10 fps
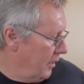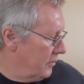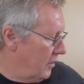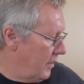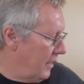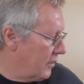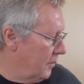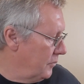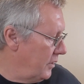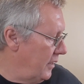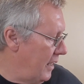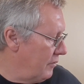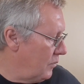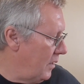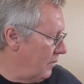so that comes in there
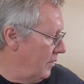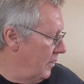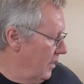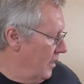as well.